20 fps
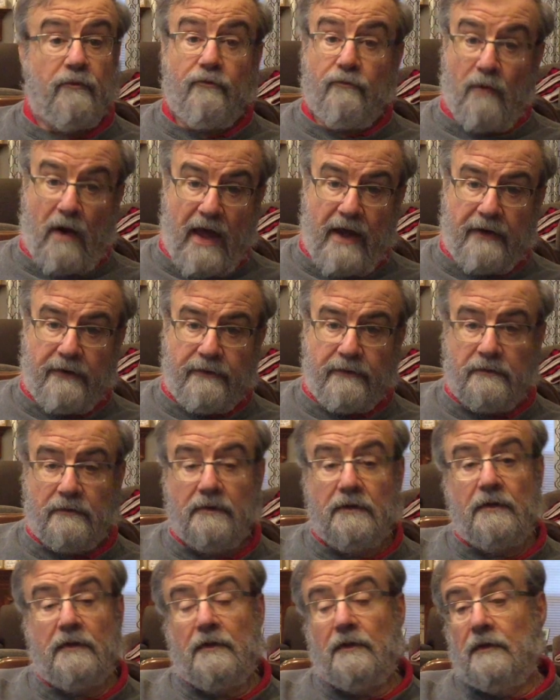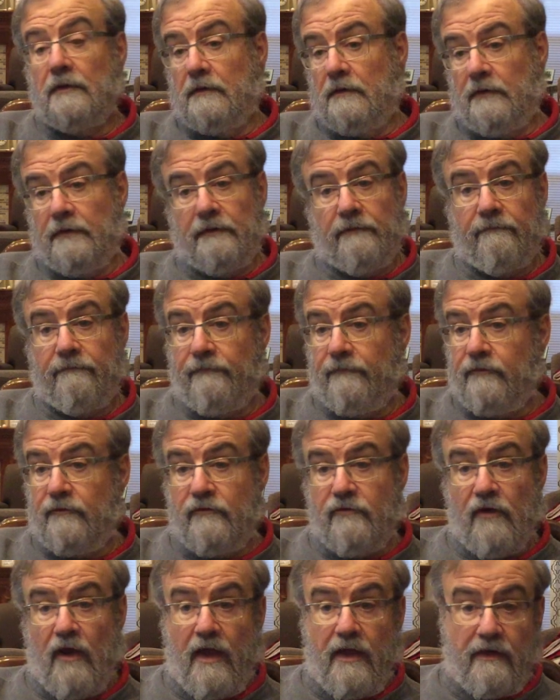was radical.
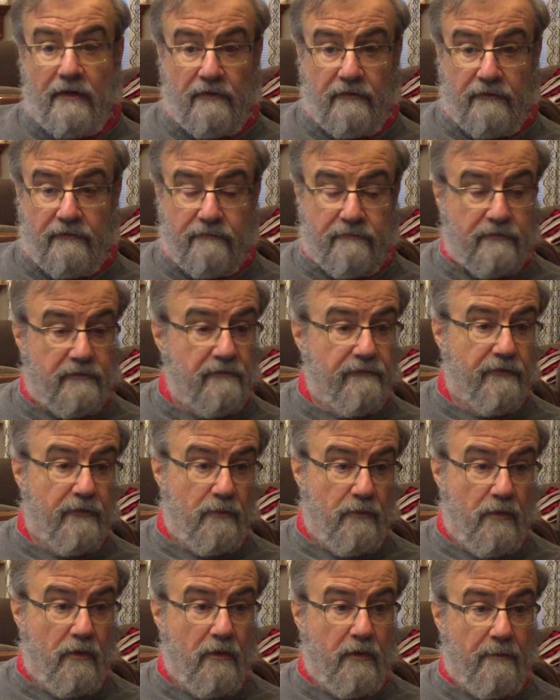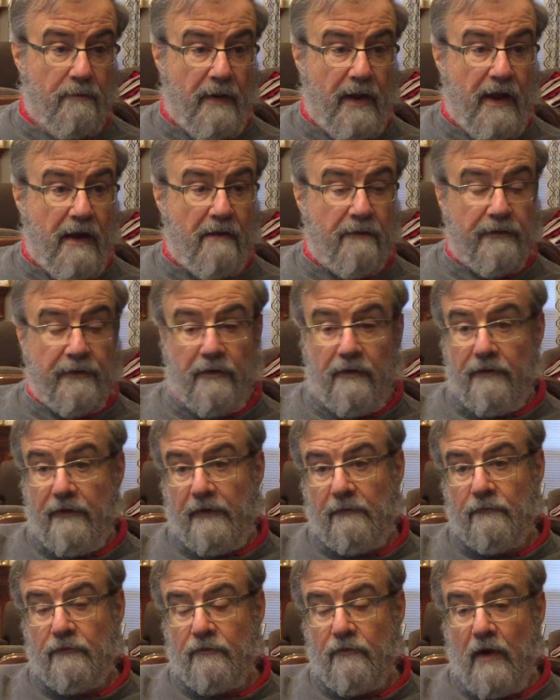China's Civil War, Mao, and all
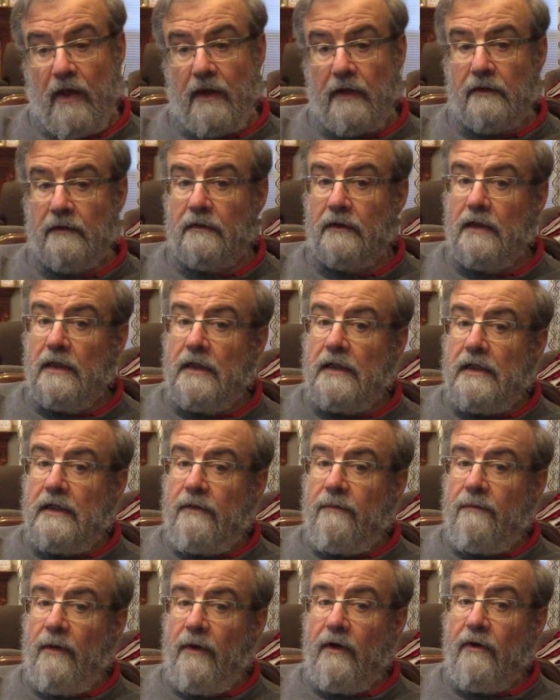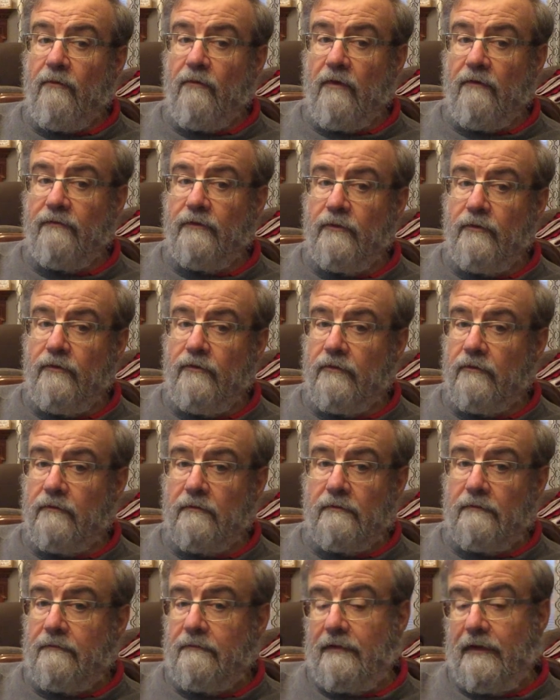that was radical. American Revolution,
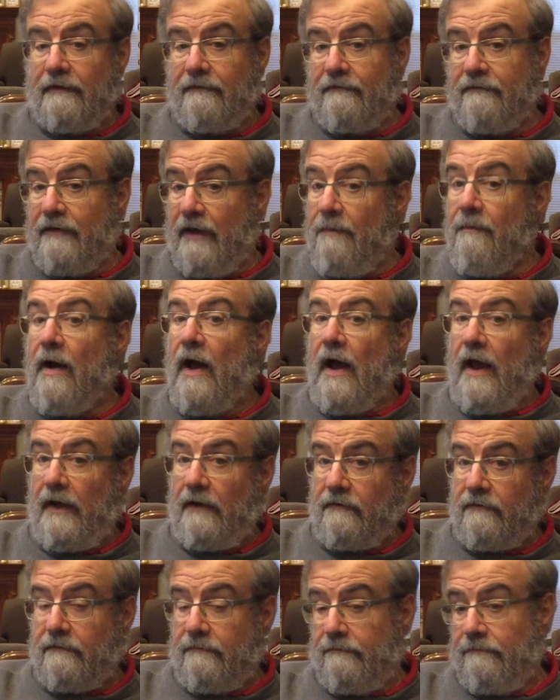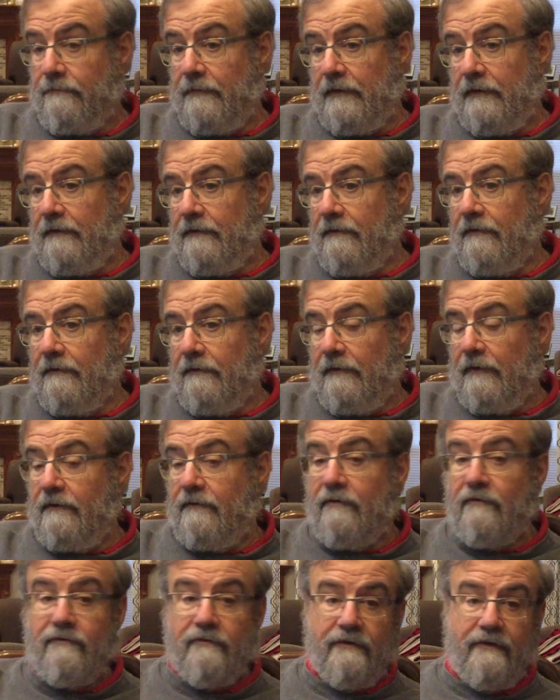in some eyes, it's
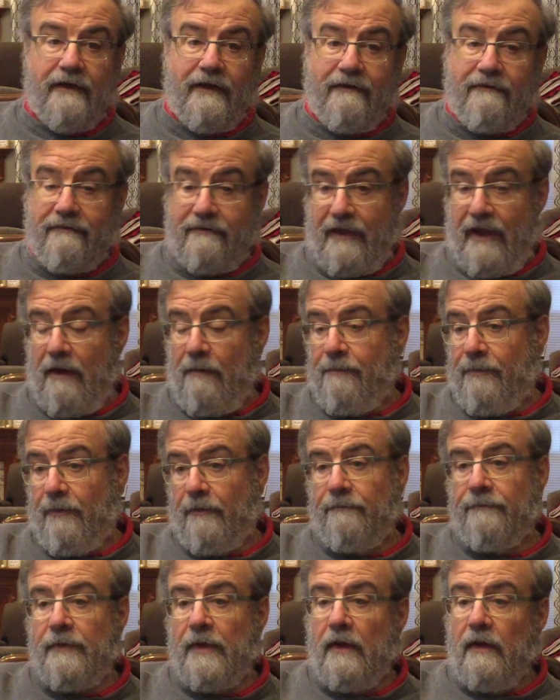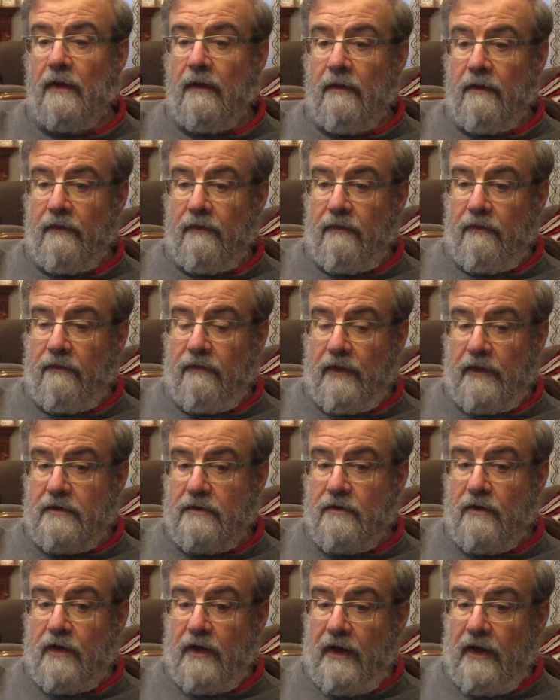just an example that
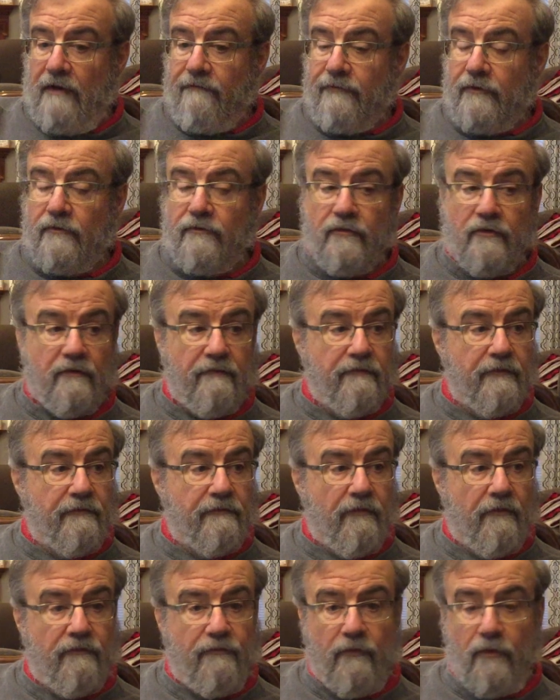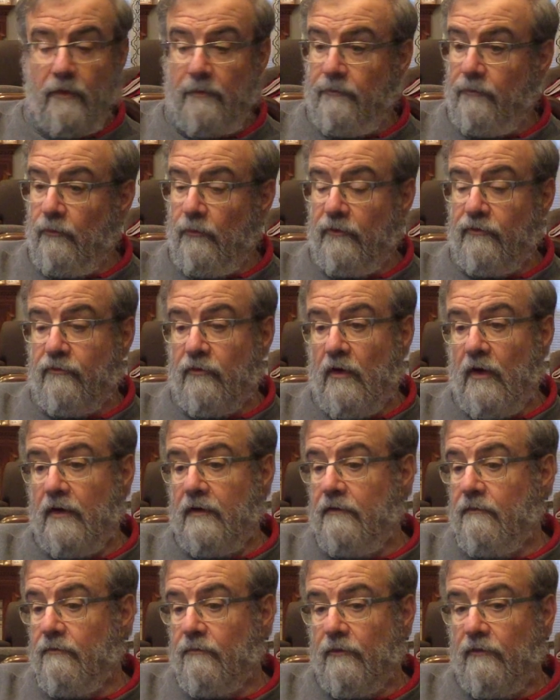you can have conservative reforms, was trying
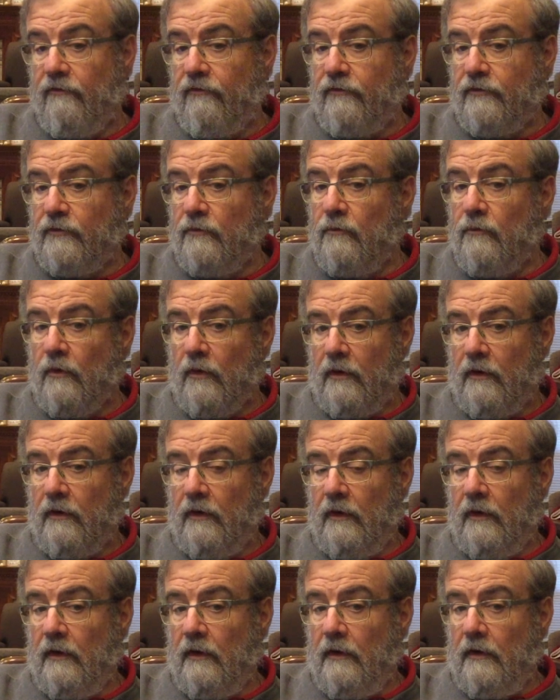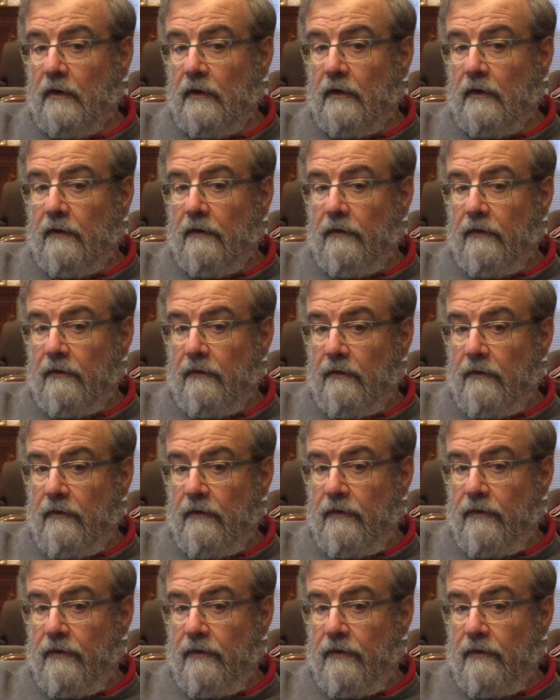to restore the